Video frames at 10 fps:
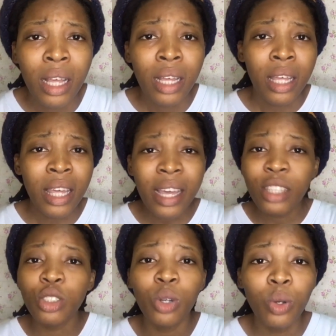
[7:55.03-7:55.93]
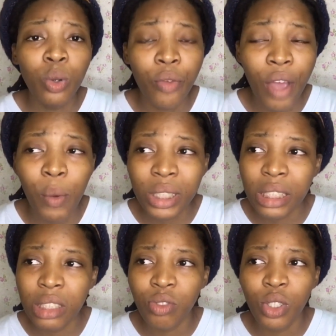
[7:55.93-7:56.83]
In case you don't know, if you are watching
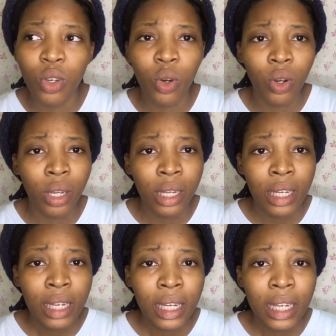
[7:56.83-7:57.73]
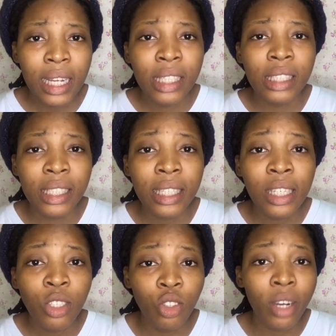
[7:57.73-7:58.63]
this video, in the
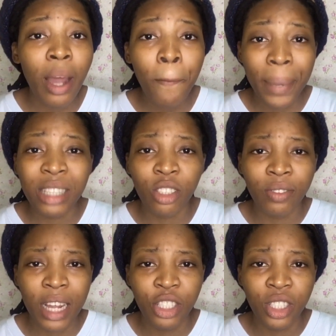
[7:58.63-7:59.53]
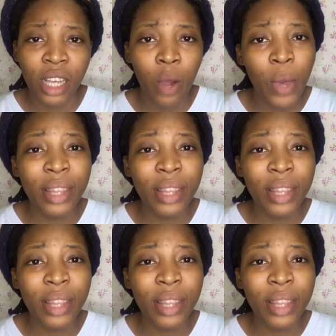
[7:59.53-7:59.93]
northern part of Nigeria where the